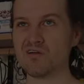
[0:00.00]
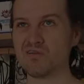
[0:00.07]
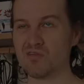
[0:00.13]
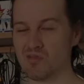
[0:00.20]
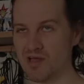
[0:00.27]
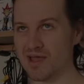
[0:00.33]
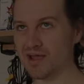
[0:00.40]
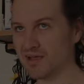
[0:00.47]

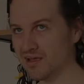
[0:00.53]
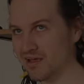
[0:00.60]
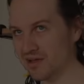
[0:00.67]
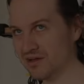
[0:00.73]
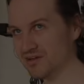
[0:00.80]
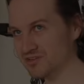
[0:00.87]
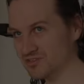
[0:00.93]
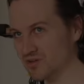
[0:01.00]
like a
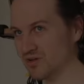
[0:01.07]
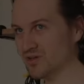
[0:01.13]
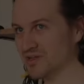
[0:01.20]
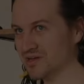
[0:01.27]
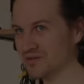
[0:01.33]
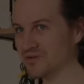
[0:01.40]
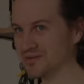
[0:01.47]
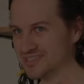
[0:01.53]
controller
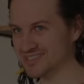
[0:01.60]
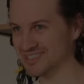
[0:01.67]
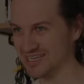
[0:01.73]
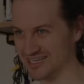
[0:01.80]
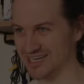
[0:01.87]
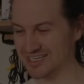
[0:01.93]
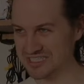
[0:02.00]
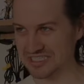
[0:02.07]
or just the
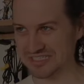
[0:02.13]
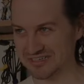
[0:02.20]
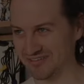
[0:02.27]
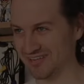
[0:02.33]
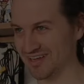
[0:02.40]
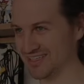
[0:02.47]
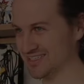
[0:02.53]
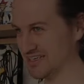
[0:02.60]
touch
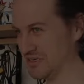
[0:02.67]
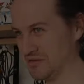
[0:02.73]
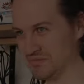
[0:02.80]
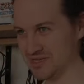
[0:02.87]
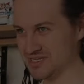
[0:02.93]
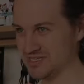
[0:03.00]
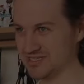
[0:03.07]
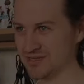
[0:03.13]
interface, and you're
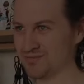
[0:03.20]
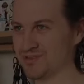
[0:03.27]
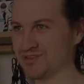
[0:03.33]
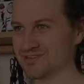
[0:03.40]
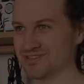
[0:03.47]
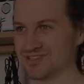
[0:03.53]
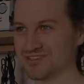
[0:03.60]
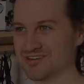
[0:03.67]
missing some of
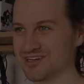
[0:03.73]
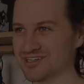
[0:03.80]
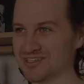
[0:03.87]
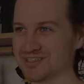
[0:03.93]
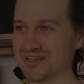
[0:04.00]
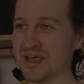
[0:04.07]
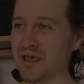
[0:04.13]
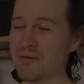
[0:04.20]
those
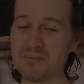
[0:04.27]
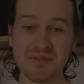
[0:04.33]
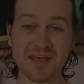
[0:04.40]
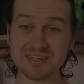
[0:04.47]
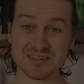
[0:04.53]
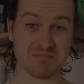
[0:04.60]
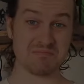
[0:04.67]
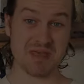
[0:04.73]
instructions. But
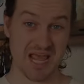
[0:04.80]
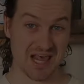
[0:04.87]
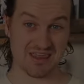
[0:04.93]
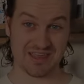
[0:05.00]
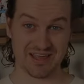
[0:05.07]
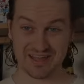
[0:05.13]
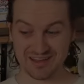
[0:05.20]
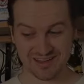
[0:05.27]
that's a me
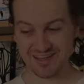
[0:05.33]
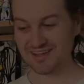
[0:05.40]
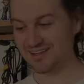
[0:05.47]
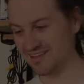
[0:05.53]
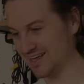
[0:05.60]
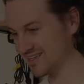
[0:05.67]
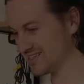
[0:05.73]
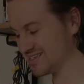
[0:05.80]
thing.
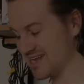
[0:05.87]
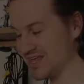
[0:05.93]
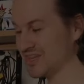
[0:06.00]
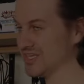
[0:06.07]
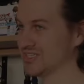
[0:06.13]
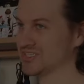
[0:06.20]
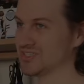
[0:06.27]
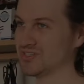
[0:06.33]
That's
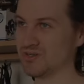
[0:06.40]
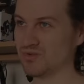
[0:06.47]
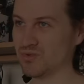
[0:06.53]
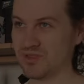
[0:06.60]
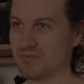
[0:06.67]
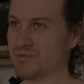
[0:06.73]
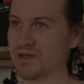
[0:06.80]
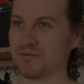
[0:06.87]
nothing to do
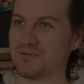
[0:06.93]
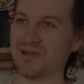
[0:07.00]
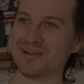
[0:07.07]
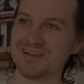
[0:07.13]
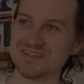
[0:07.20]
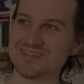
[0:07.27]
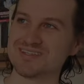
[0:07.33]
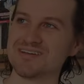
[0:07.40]
with the Backbone
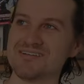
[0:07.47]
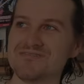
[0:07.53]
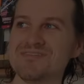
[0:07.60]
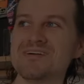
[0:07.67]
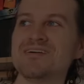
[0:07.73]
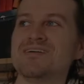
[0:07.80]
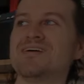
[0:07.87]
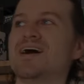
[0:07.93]
itself.
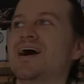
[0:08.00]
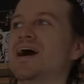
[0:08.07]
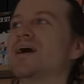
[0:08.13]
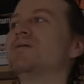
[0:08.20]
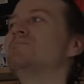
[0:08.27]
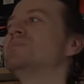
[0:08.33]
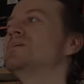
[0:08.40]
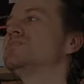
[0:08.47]

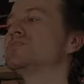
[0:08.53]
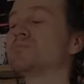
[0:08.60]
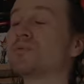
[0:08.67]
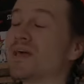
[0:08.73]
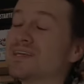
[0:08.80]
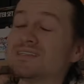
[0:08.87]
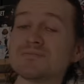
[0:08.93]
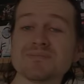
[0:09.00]
So
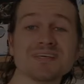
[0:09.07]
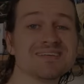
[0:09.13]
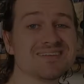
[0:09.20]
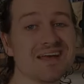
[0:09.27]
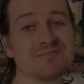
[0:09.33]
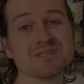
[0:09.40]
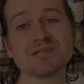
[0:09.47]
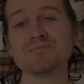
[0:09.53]
playing some of these
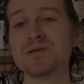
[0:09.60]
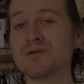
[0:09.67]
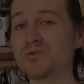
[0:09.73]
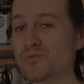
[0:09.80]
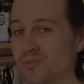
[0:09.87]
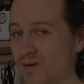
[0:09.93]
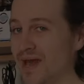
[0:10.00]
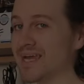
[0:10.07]
games has been
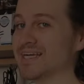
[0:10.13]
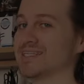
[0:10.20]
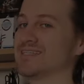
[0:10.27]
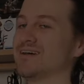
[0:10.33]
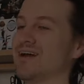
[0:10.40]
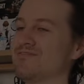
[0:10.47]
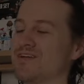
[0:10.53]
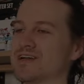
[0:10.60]
great.
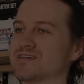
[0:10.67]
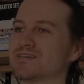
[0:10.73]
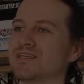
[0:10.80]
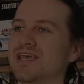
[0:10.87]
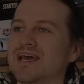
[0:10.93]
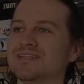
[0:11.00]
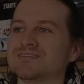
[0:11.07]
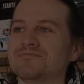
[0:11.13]
I've actually
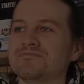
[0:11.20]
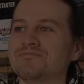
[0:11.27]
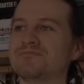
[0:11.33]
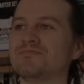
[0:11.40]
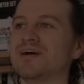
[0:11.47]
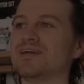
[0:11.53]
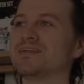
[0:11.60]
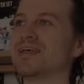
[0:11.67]
had some
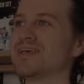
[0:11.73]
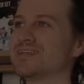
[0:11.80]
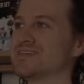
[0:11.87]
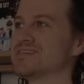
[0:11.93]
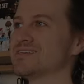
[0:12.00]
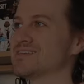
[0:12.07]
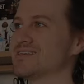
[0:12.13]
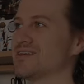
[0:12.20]
fun
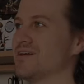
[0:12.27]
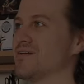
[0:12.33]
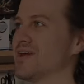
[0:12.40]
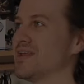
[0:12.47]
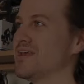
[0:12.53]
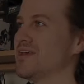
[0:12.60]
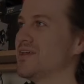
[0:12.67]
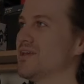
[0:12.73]
just
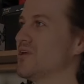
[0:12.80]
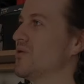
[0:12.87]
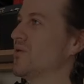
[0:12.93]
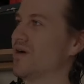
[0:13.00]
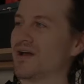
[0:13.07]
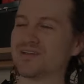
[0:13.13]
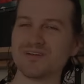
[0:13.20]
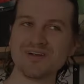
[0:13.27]
going, you know
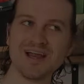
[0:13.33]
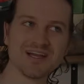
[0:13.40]
what, I don't